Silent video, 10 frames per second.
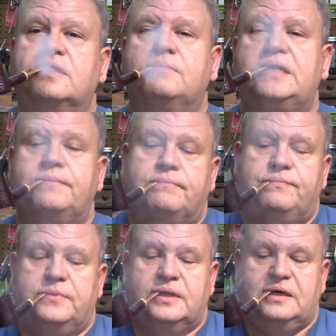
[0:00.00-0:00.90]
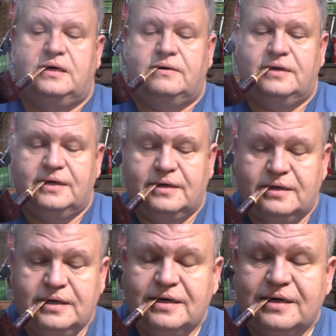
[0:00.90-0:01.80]
But, you know,
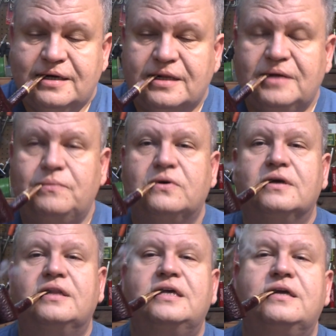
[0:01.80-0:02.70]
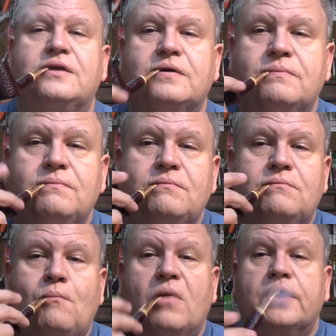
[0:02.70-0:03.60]
the important thing is
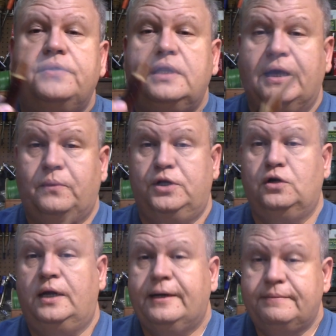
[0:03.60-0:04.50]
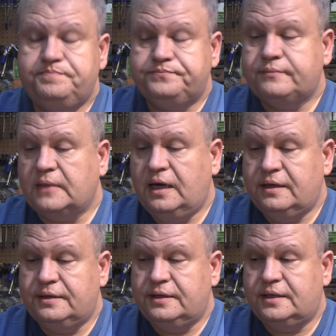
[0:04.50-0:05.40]
you like what you like,
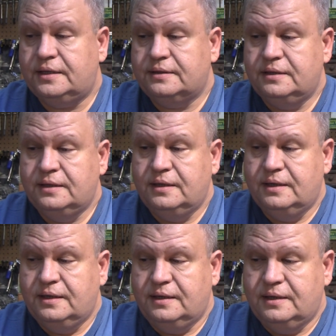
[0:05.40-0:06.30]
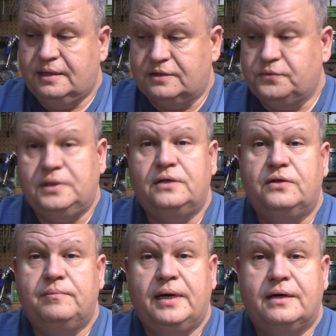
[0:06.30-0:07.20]
and that's really all
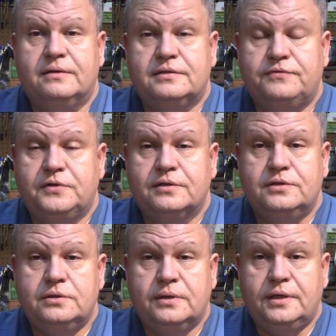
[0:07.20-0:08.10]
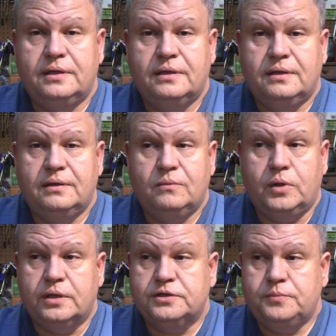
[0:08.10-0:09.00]
that matters. If you're enjoying
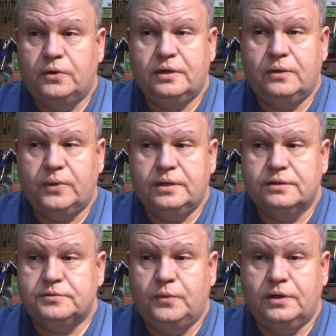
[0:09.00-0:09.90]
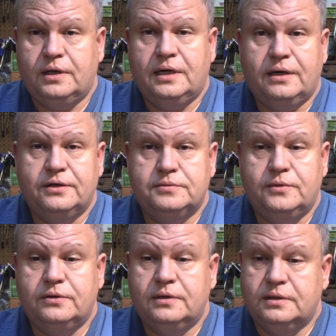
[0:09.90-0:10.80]
what you're smoking, when you're smoking it, how you're
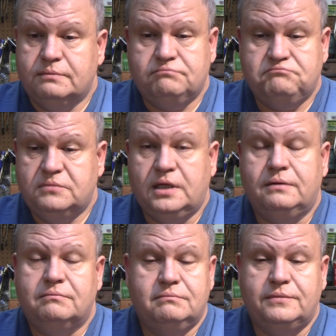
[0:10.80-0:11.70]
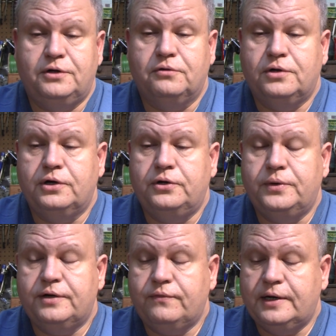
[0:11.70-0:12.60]
smoking it, then you're
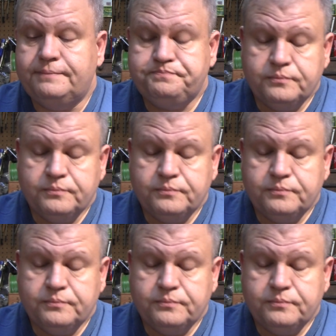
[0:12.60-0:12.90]
doing it right.